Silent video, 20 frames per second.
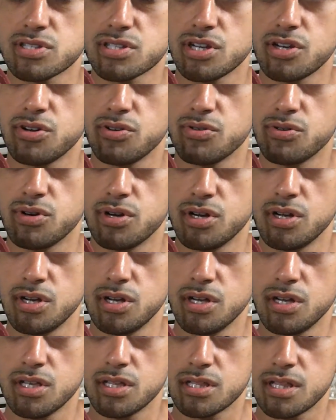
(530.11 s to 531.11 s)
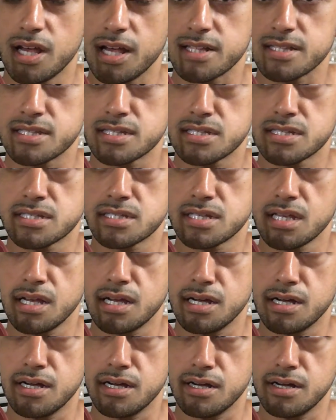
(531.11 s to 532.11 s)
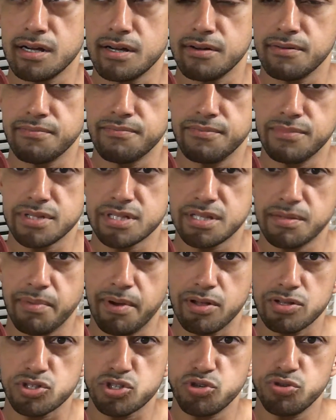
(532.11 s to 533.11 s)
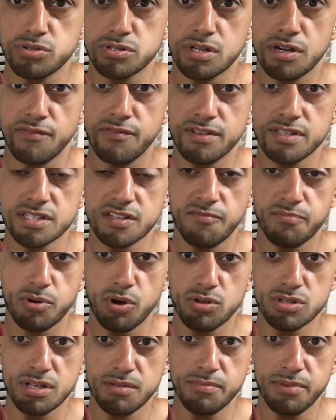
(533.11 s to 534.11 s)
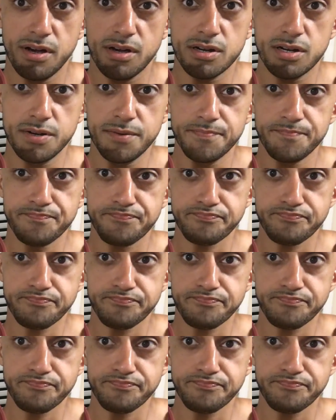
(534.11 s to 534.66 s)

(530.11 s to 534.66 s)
So that's it's about 2 servings of protein powder.